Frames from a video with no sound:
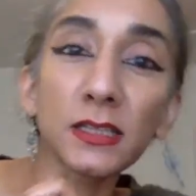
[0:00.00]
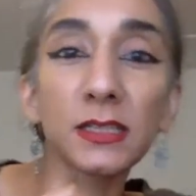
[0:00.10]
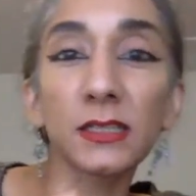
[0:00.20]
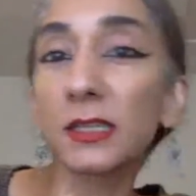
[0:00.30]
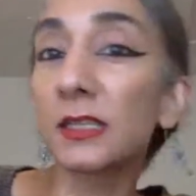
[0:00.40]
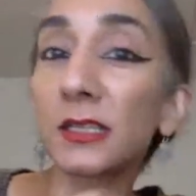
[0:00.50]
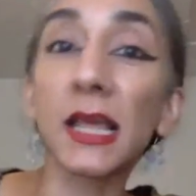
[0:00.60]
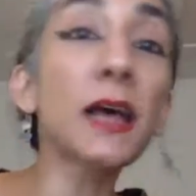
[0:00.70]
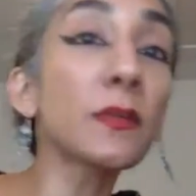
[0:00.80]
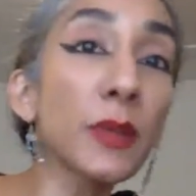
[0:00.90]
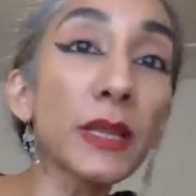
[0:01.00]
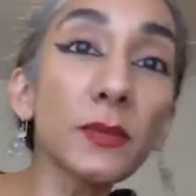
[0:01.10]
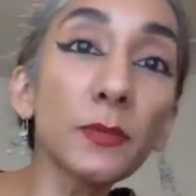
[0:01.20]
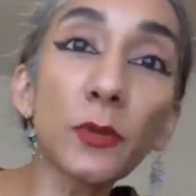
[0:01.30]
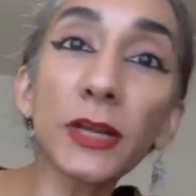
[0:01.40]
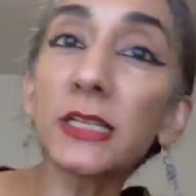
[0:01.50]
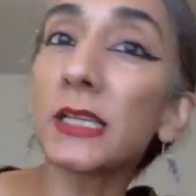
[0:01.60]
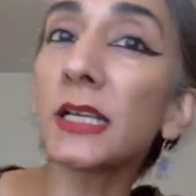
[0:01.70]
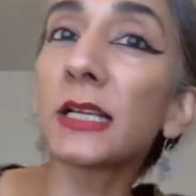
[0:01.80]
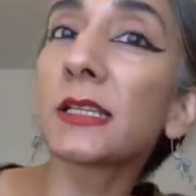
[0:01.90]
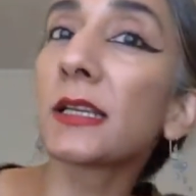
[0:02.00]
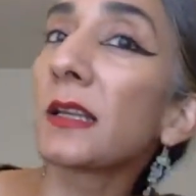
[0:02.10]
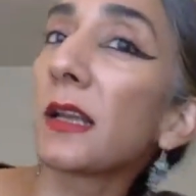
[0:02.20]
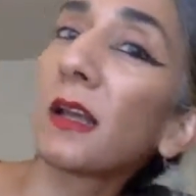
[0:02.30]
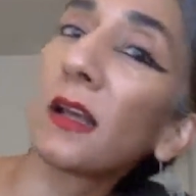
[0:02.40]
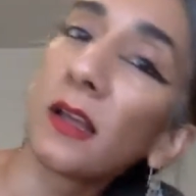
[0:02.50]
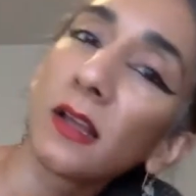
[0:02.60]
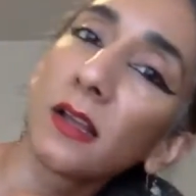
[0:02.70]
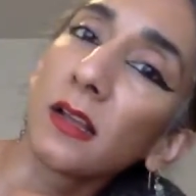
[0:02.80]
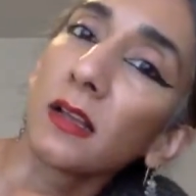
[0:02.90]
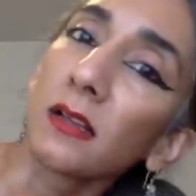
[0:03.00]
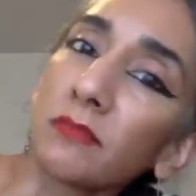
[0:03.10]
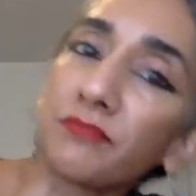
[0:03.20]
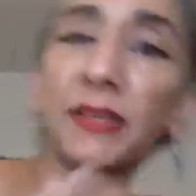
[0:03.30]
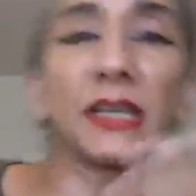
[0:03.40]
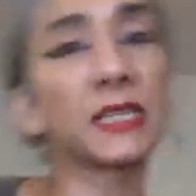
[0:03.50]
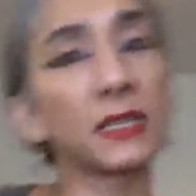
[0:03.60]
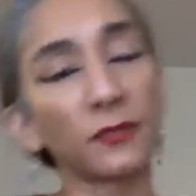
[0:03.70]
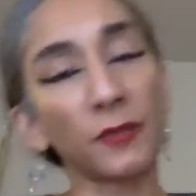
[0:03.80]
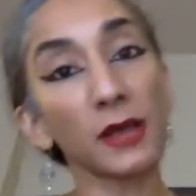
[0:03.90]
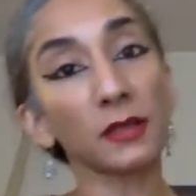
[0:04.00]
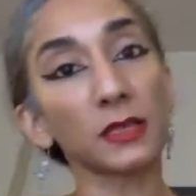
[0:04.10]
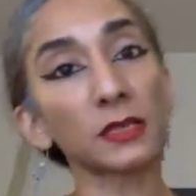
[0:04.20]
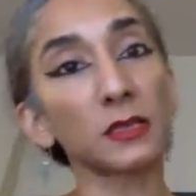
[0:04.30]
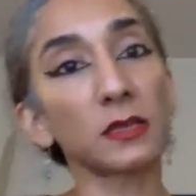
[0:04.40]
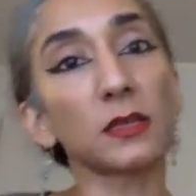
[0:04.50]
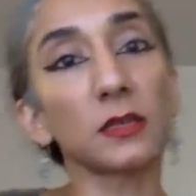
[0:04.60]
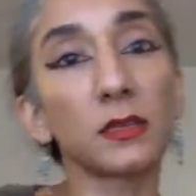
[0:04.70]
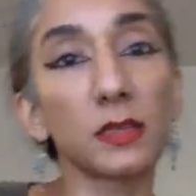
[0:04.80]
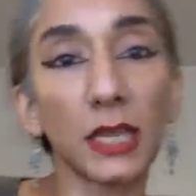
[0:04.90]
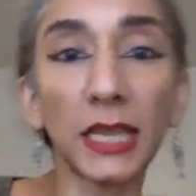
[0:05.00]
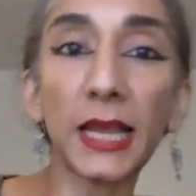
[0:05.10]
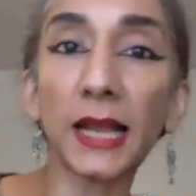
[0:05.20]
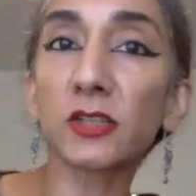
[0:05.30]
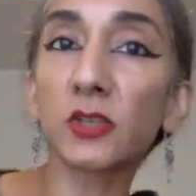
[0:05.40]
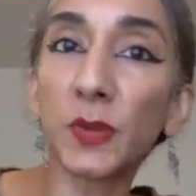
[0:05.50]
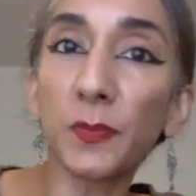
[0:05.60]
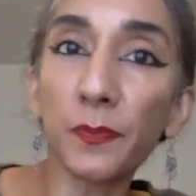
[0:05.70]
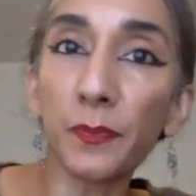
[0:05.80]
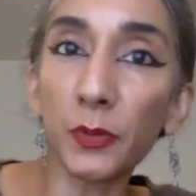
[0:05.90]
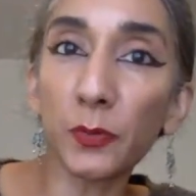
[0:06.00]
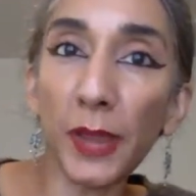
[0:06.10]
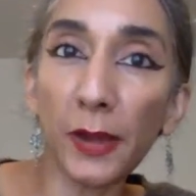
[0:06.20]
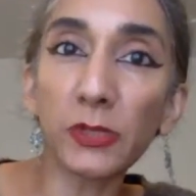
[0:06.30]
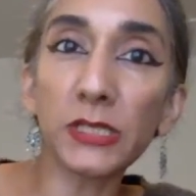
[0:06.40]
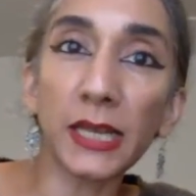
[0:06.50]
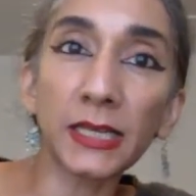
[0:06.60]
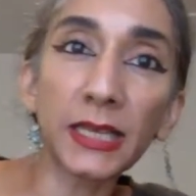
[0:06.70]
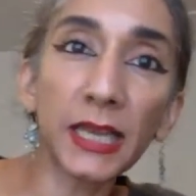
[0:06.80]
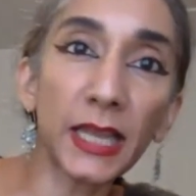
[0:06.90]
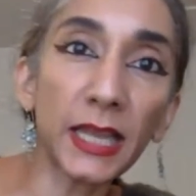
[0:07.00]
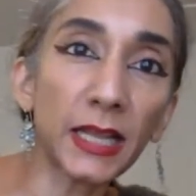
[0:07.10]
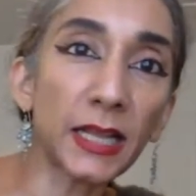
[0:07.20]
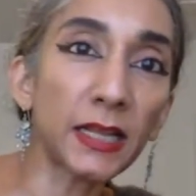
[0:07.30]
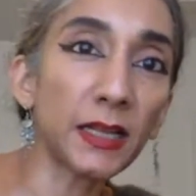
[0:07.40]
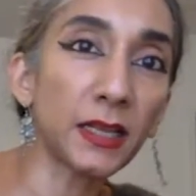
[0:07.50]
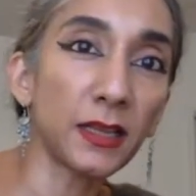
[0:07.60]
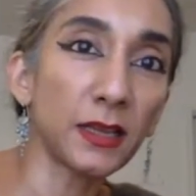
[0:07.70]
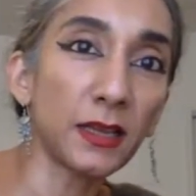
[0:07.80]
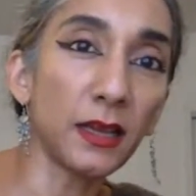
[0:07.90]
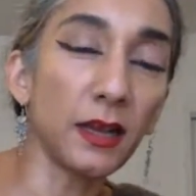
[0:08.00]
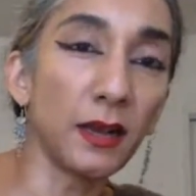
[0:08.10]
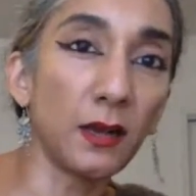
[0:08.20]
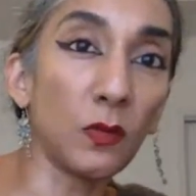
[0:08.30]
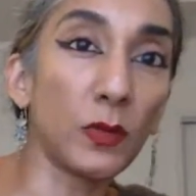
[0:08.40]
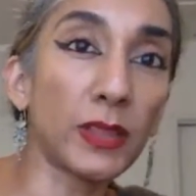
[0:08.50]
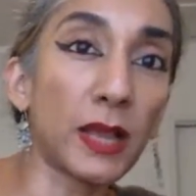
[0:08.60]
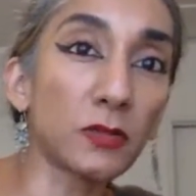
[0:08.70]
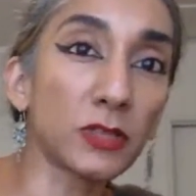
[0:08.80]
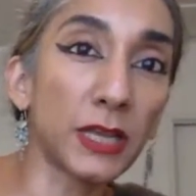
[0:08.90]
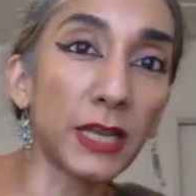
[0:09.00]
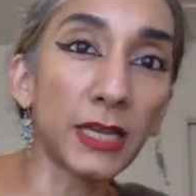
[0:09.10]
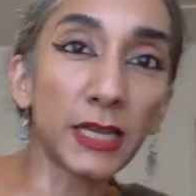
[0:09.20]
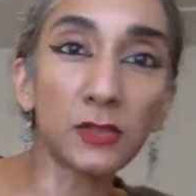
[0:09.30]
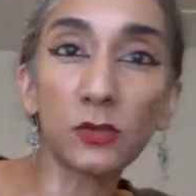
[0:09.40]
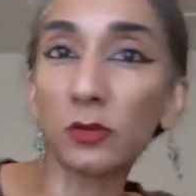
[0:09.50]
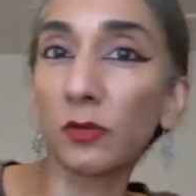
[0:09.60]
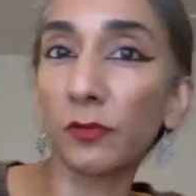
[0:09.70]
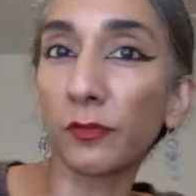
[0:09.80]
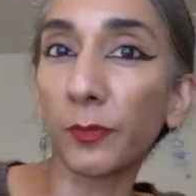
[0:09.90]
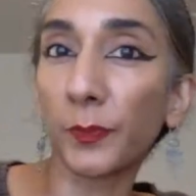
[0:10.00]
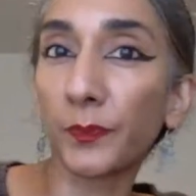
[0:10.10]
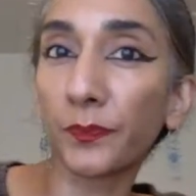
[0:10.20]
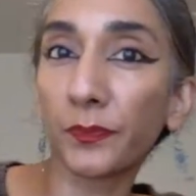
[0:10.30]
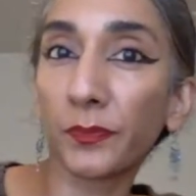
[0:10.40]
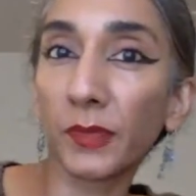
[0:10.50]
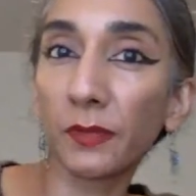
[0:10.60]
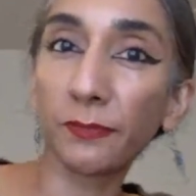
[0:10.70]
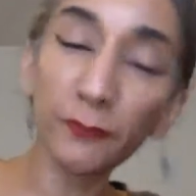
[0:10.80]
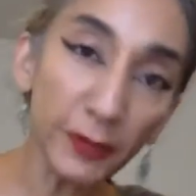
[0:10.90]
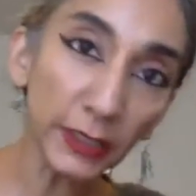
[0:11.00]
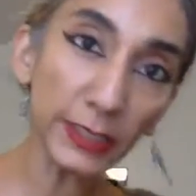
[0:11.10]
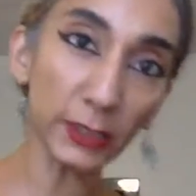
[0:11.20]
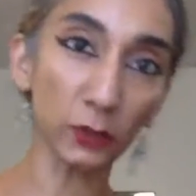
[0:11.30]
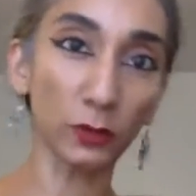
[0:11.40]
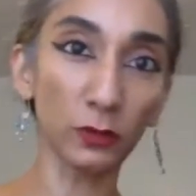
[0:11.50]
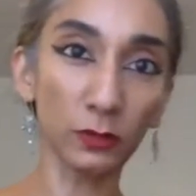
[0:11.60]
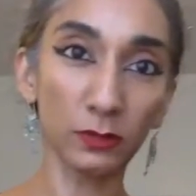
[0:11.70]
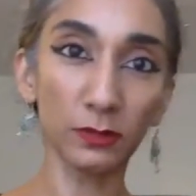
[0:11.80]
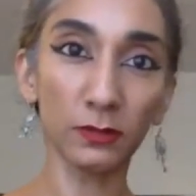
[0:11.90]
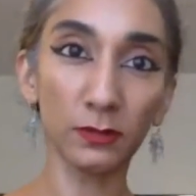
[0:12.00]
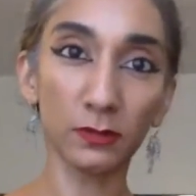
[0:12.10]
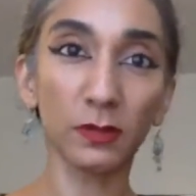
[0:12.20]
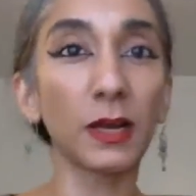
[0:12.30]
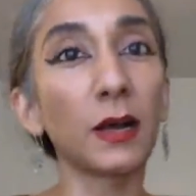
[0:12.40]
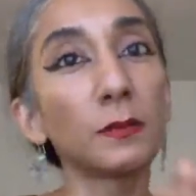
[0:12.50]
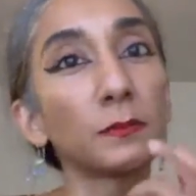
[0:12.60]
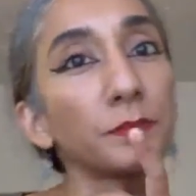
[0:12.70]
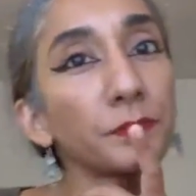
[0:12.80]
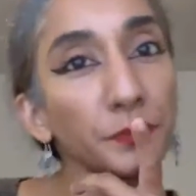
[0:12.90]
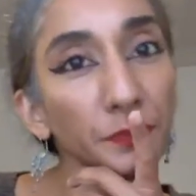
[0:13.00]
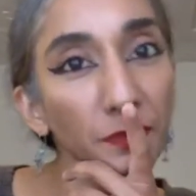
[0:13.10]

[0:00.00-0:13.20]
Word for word: Does does that make them crazy? Is it is it the fact that he has to be both parent and king uh, without any sort of filial um,